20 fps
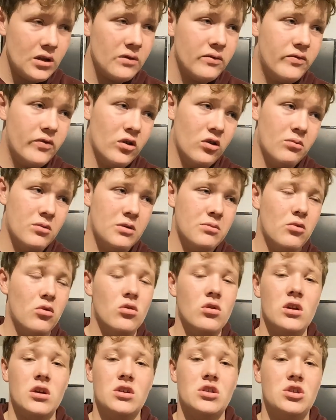film and
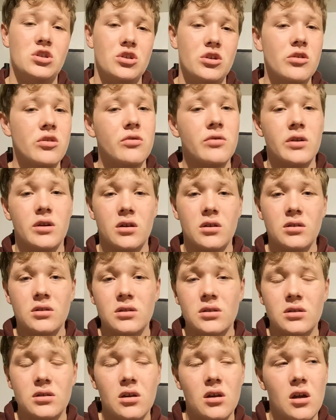more
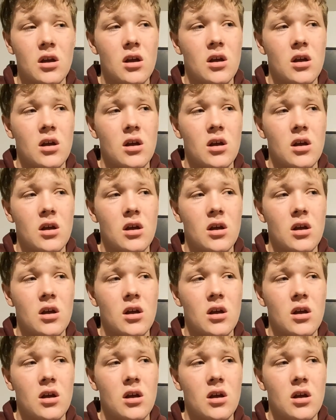luxurious,